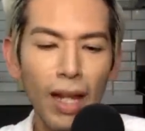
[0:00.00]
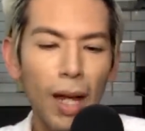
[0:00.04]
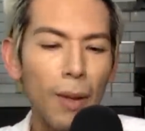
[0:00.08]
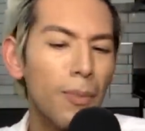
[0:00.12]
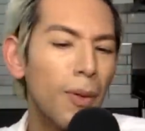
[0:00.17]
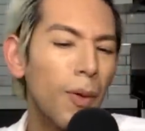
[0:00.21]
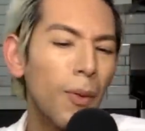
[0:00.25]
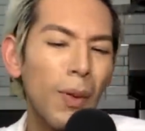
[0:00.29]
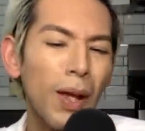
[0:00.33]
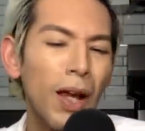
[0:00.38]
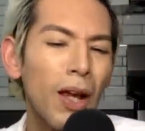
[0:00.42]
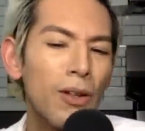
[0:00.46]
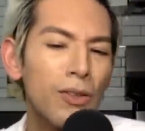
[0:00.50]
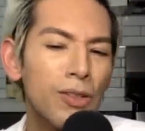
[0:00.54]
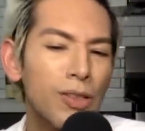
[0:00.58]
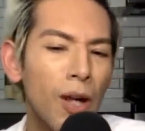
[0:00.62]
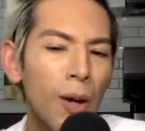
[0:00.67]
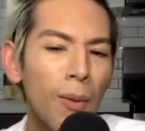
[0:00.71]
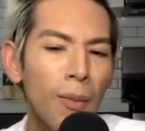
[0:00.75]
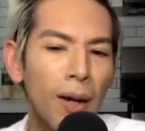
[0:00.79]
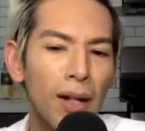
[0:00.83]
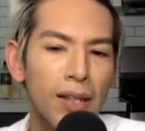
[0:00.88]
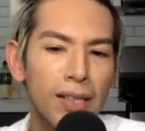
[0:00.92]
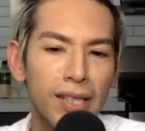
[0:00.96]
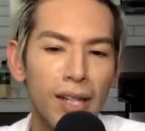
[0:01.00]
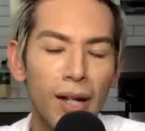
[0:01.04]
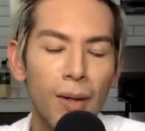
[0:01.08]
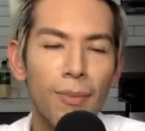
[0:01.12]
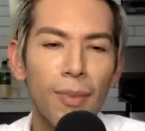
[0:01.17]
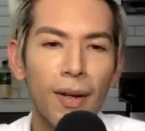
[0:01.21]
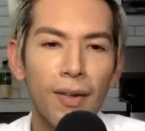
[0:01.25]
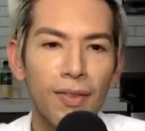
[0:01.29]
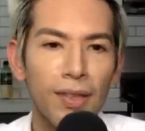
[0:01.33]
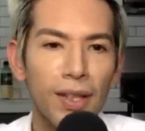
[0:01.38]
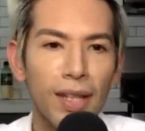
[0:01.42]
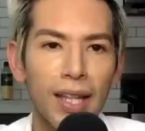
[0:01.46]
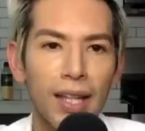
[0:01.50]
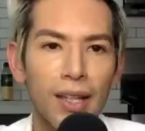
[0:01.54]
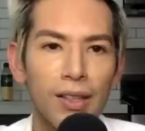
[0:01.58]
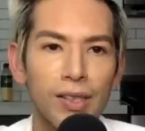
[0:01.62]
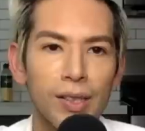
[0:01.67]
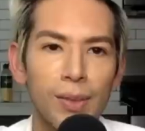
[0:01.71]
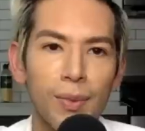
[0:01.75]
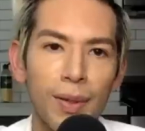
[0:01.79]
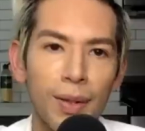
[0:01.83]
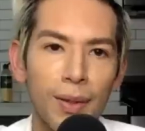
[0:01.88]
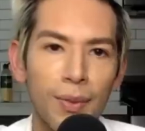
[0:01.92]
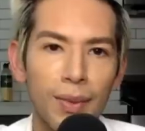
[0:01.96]
But we all saw Monty on Beverly
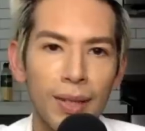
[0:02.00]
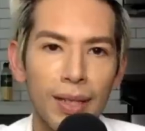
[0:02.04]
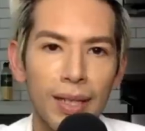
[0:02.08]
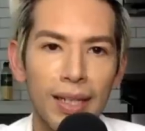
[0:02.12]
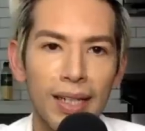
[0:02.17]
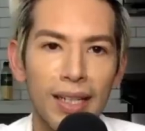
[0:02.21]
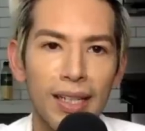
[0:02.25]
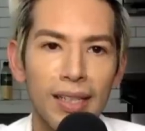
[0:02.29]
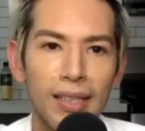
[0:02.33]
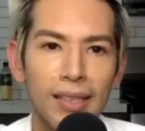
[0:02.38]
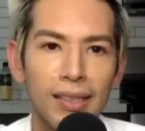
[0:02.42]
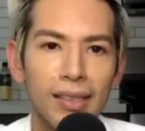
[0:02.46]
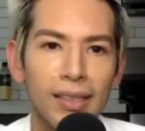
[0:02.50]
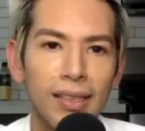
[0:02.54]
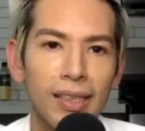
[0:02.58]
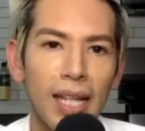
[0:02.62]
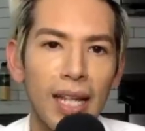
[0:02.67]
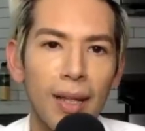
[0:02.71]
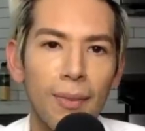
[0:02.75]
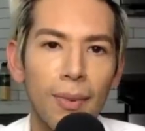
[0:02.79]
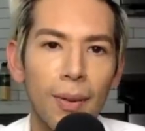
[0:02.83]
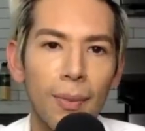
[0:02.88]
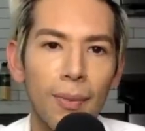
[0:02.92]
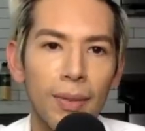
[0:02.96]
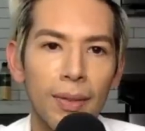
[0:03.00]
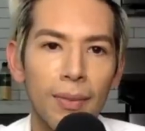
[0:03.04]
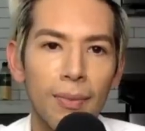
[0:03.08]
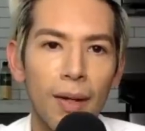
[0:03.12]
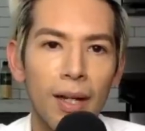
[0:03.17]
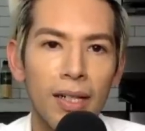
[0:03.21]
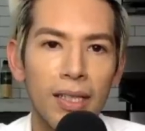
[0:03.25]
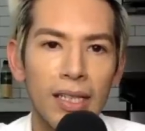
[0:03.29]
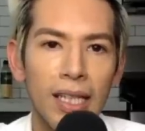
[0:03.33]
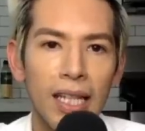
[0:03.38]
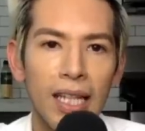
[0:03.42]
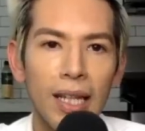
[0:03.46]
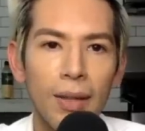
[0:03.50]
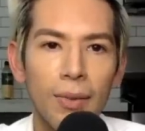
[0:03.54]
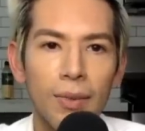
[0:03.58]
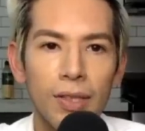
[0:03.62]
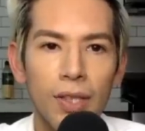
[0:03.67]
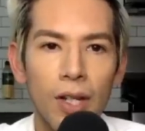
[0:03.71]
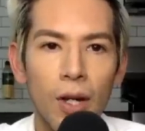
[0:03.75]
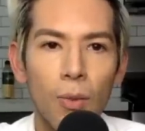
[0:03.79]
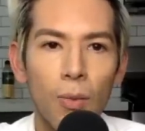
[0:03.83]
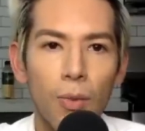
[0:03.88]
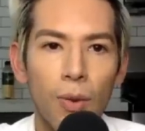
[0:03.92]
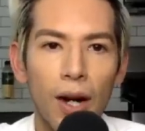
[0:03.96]
Hills, so we don't really need to keep up with Monty. He
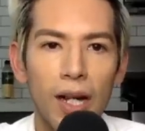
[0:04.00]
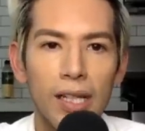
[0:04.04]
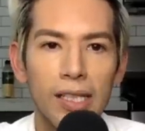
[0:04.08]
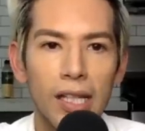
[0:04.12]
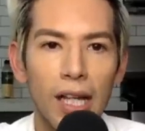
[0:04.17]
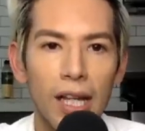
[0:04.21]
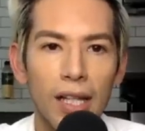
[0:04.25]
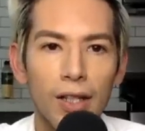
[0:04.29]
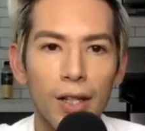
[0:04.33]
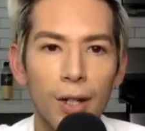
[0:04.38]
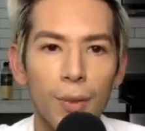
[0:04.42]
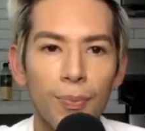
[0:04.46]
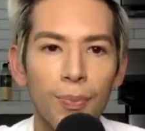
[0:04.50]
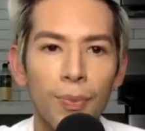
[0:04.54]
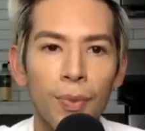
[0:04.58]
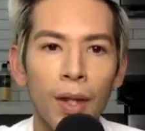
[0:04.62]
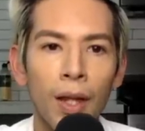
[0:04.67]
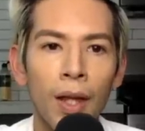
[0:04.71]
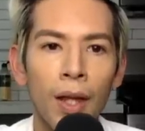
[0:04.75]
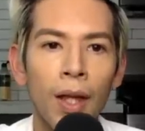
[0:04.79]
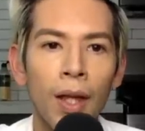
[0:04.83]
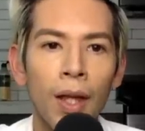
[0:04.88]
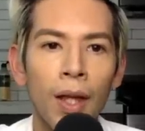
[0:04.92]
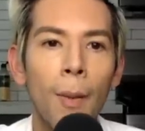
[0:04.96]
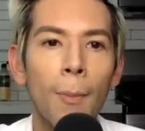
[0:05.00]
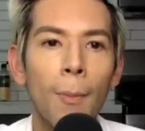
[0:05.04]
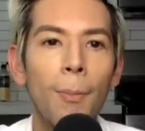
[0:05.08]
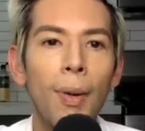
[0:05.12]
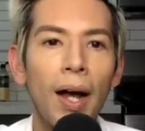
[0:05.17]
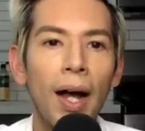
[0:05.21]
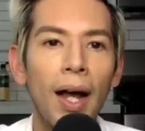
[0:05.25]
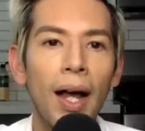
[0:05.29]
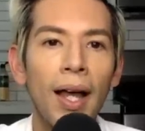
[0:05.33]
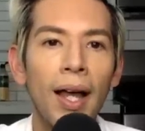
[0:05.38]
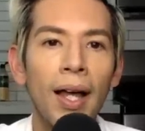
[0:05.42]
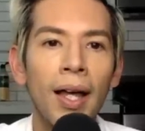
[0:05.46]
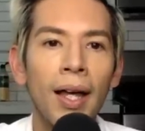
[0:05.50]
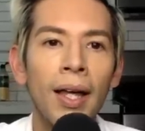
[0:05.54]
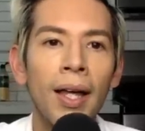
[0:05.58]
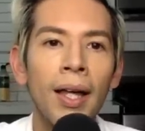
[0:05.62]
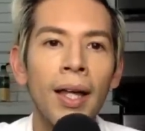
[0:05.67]
was no prize either. But